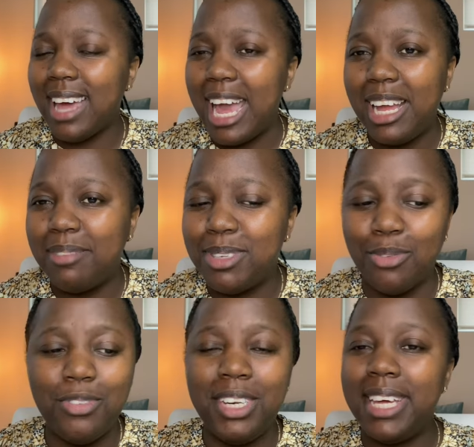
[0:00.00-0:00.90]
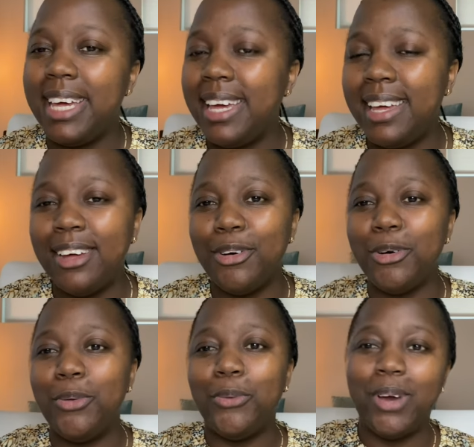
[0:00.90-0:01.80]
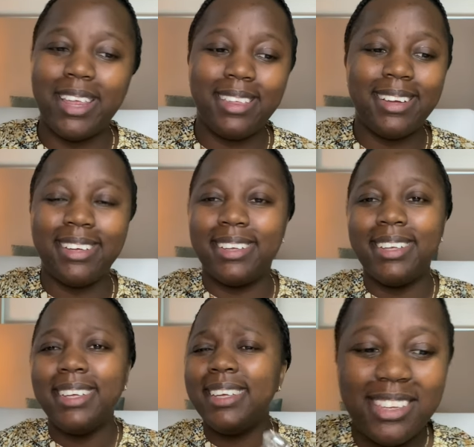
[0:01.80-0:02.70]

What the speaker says: tie-ins of day, all weather.